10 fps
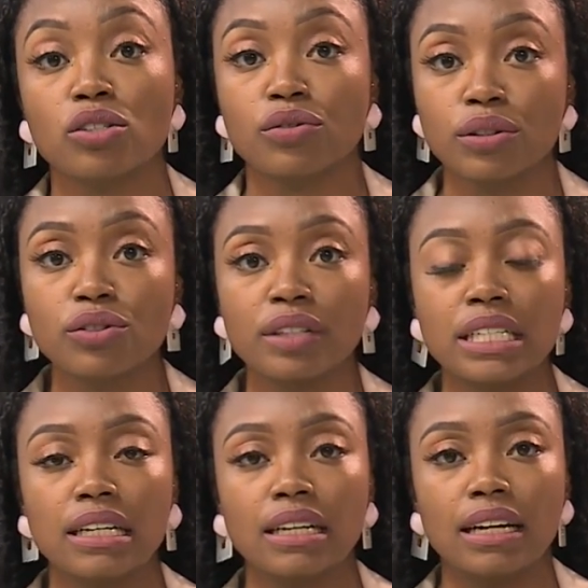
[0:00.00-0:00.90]

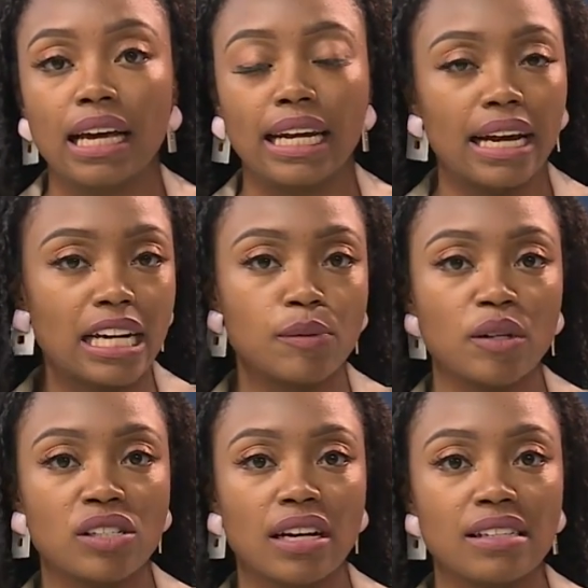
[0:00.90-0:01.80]
children, and an
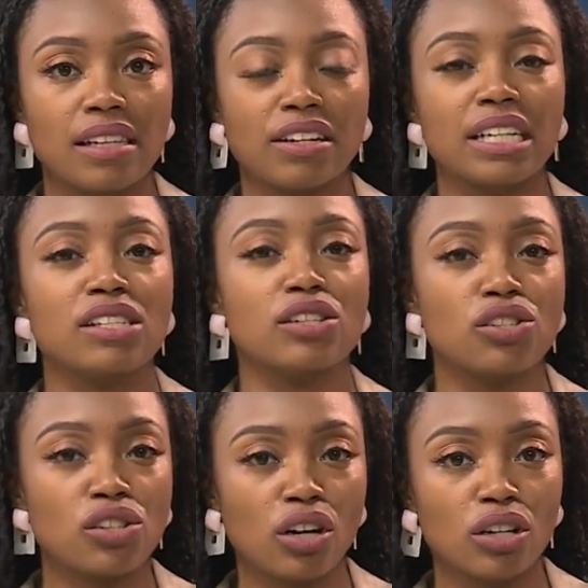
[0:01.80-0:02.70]
expert says there is a
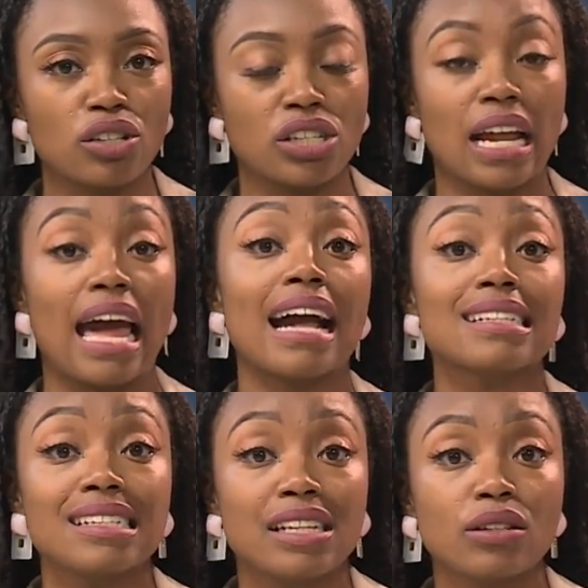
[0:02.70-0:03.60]
surge in
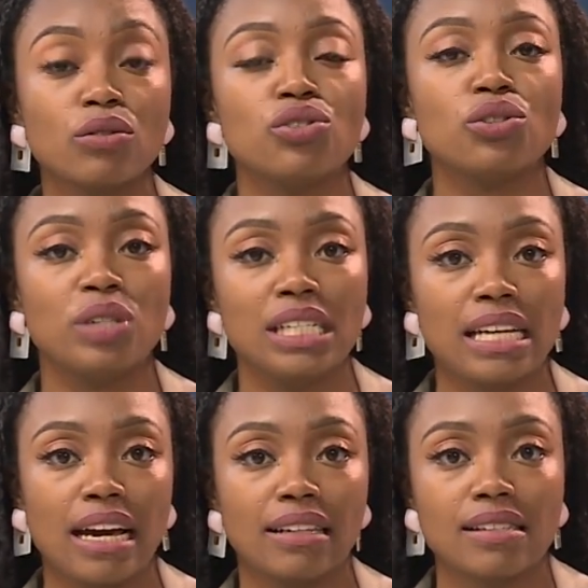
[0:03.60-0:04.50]
accidental shooting
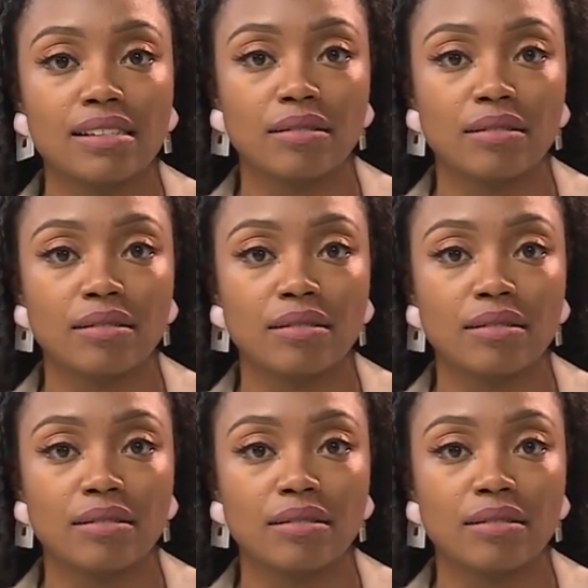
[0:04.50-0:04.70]
deaths.